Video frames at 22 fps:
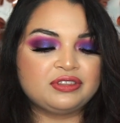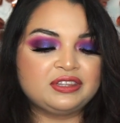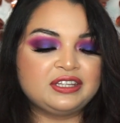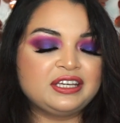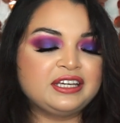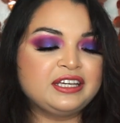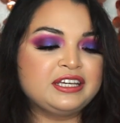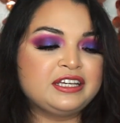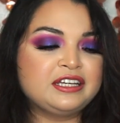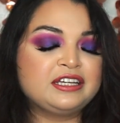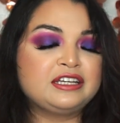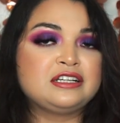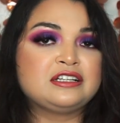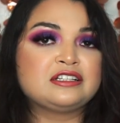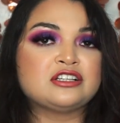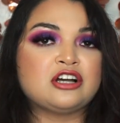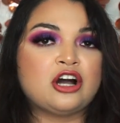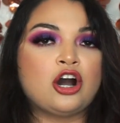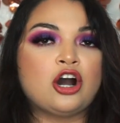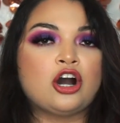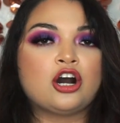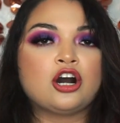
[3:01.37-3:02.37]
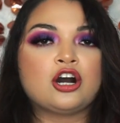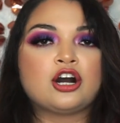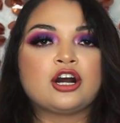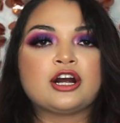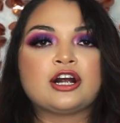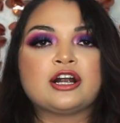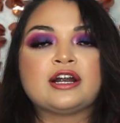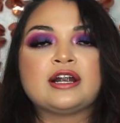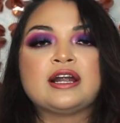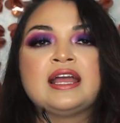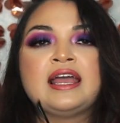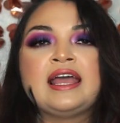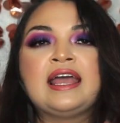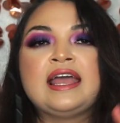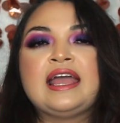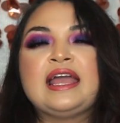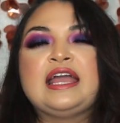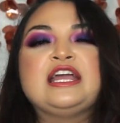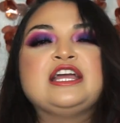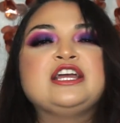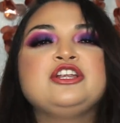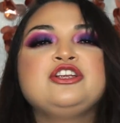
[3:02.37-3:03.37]
these are
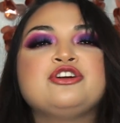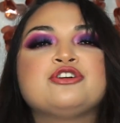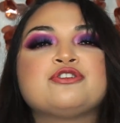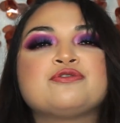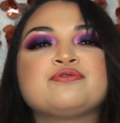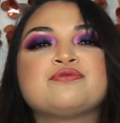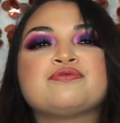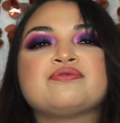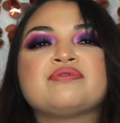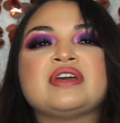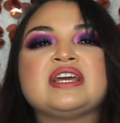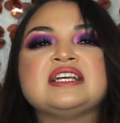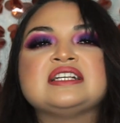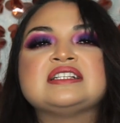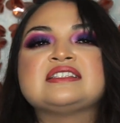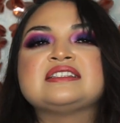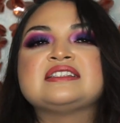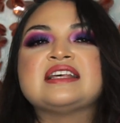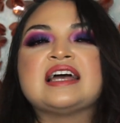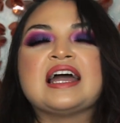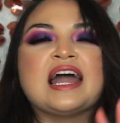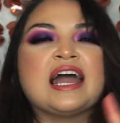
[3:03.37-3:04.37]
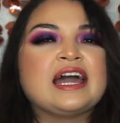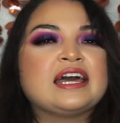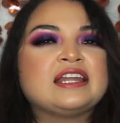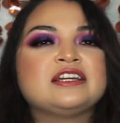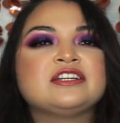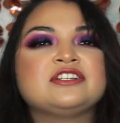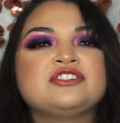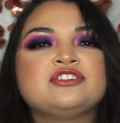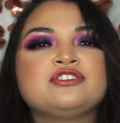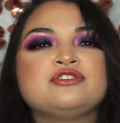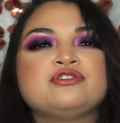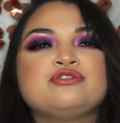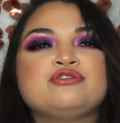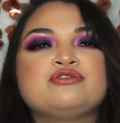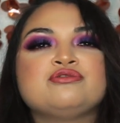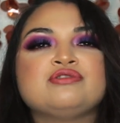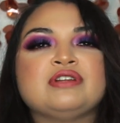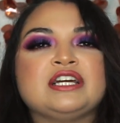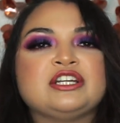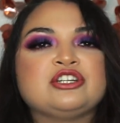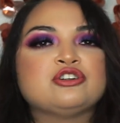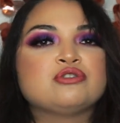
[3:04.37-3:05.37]
in your face attitude,
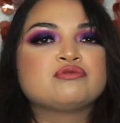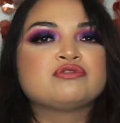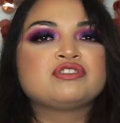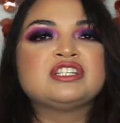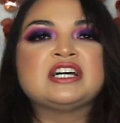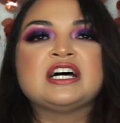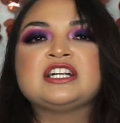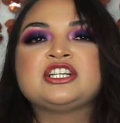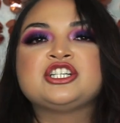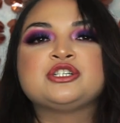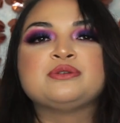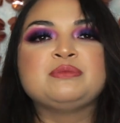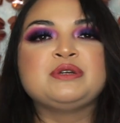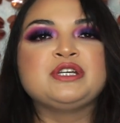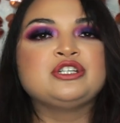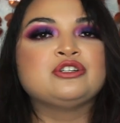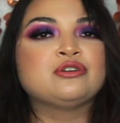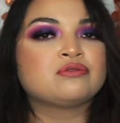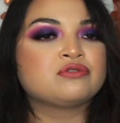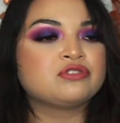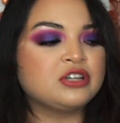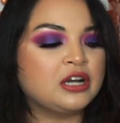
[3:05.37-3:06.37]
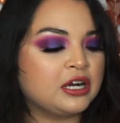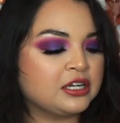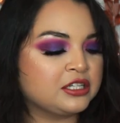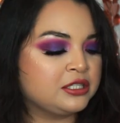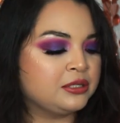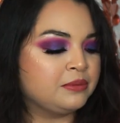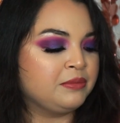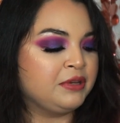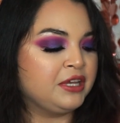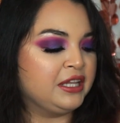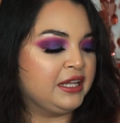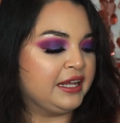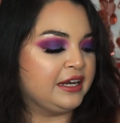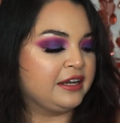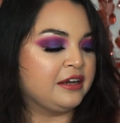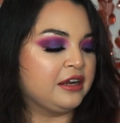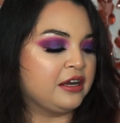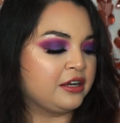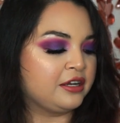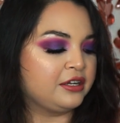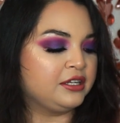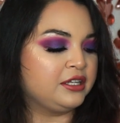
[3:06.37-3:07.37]
like don't touch me, don't talk to me, like
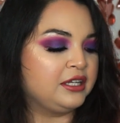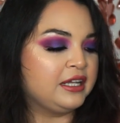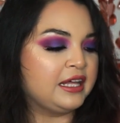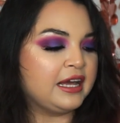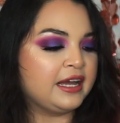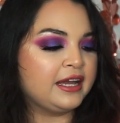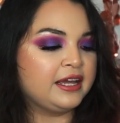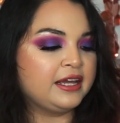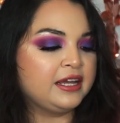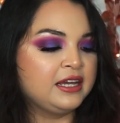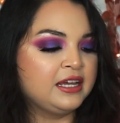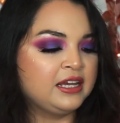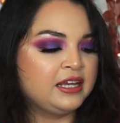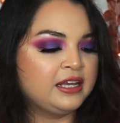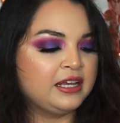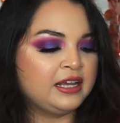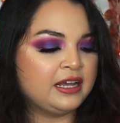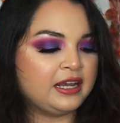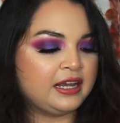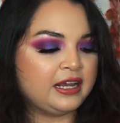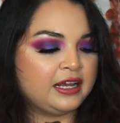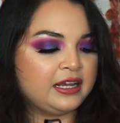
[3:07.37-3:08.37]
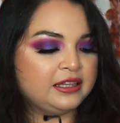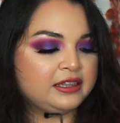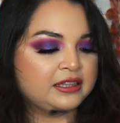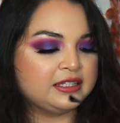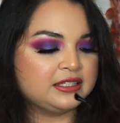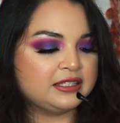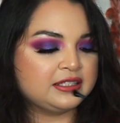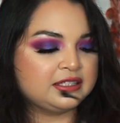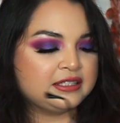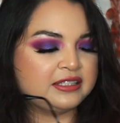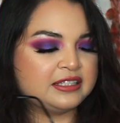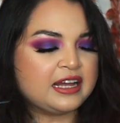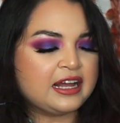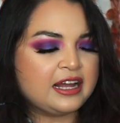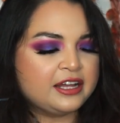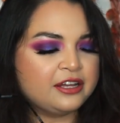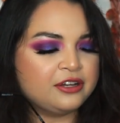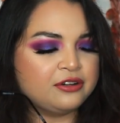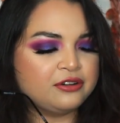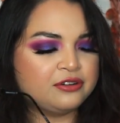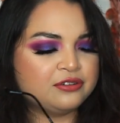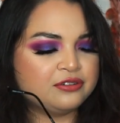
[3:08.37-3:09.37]
not gonna lie. And the
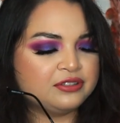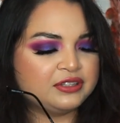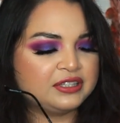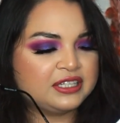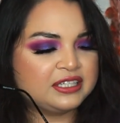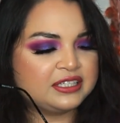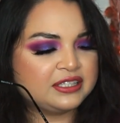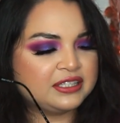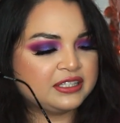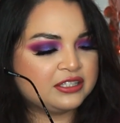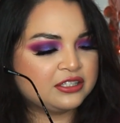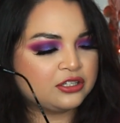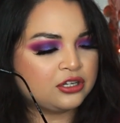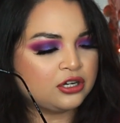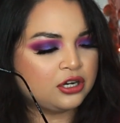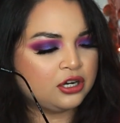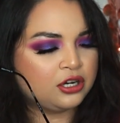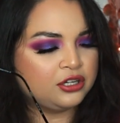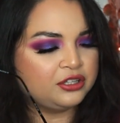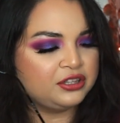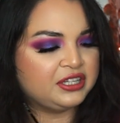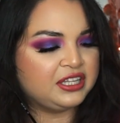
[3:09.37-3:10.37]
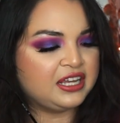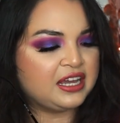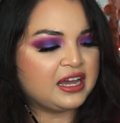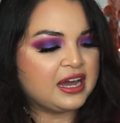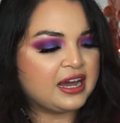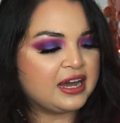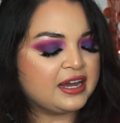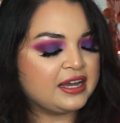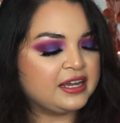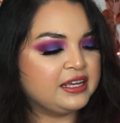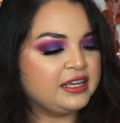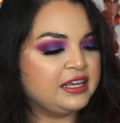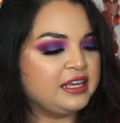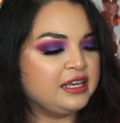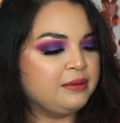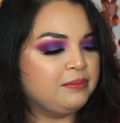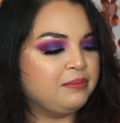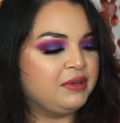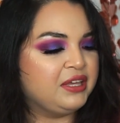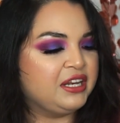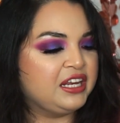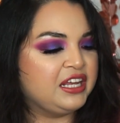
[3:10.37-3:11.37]
style, this is called the Key
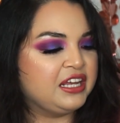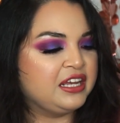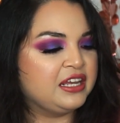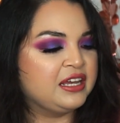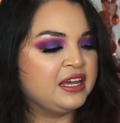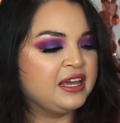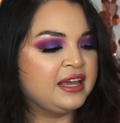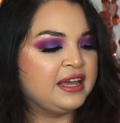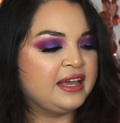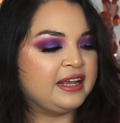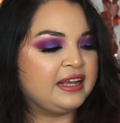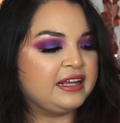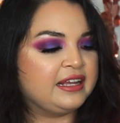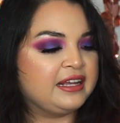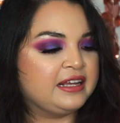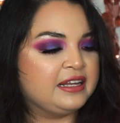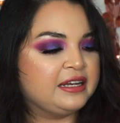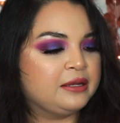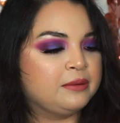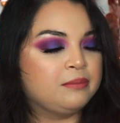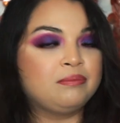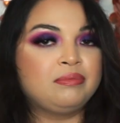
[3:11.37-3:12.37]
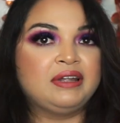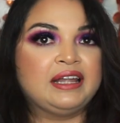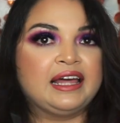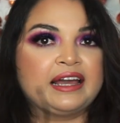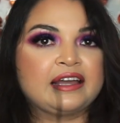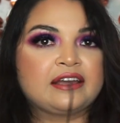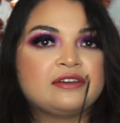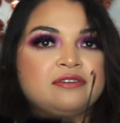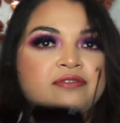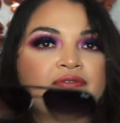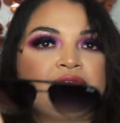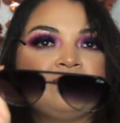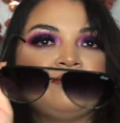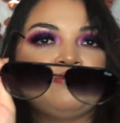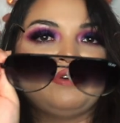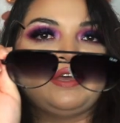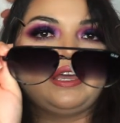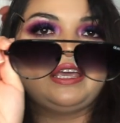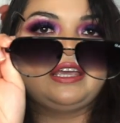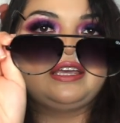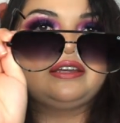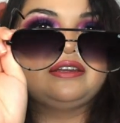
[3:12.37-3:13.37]
Mini in black
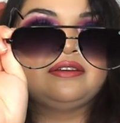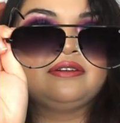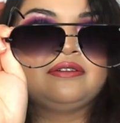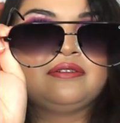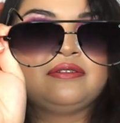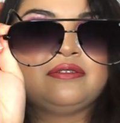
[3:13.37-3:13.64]
fade.